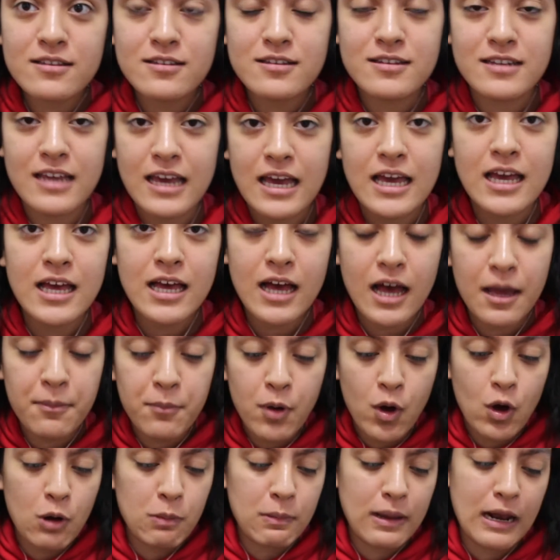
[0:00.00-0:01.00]
Today I'm
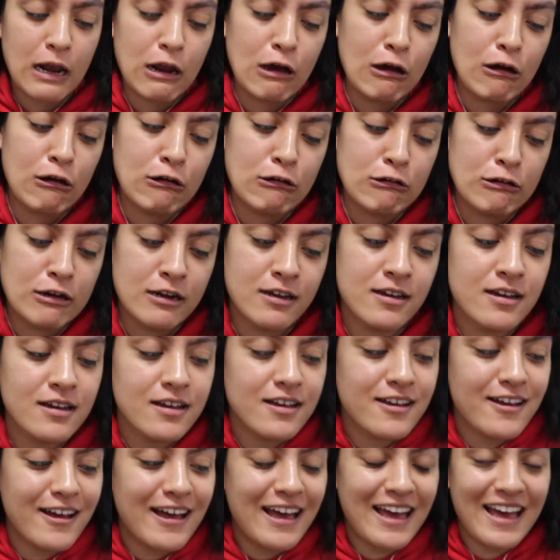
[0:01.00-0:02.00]
home alone
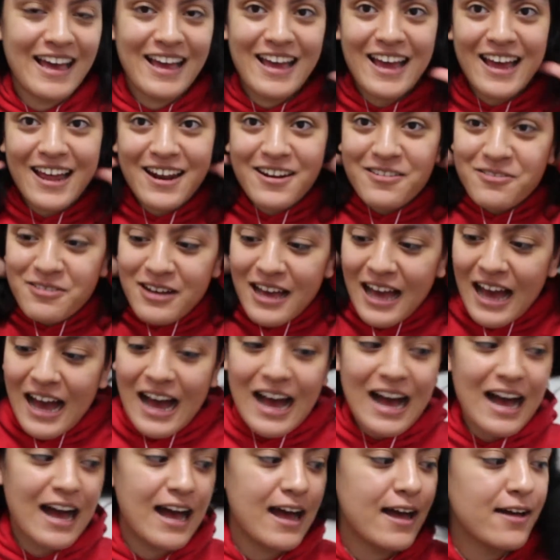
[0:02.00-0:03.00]
and we
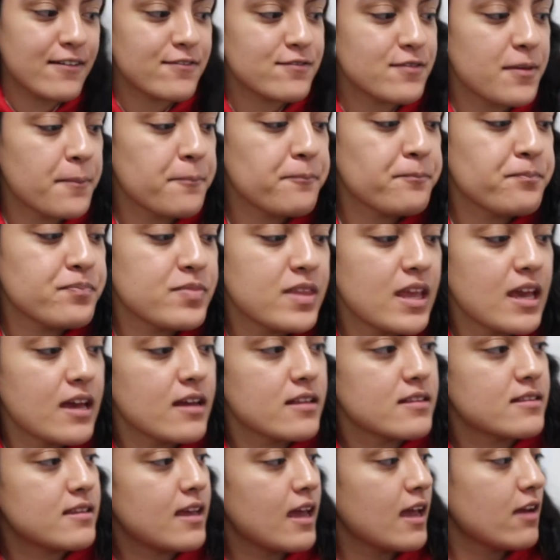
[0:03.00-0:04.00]
have
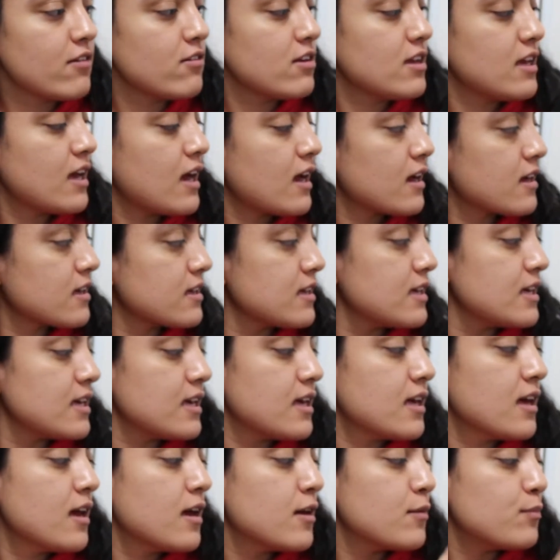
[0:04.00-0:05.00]

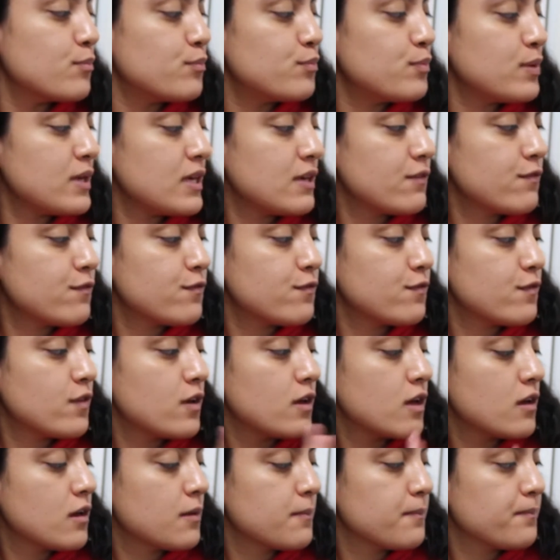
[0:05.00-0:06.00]
teriyaki beef
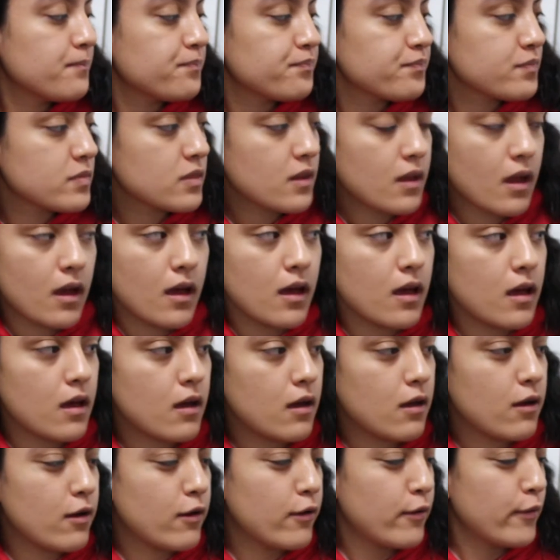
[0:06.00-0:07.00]

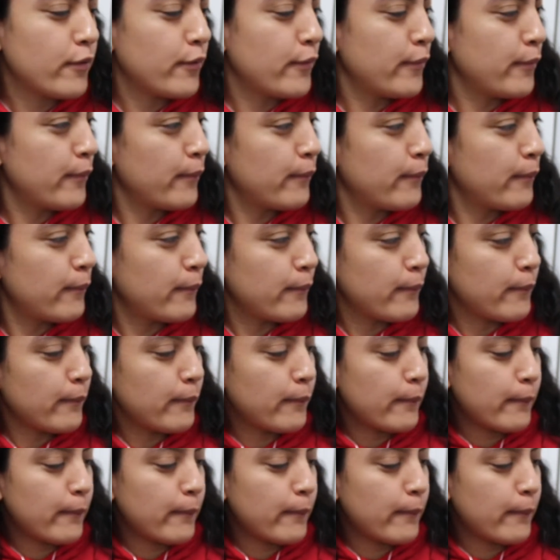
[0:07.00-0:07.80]
um,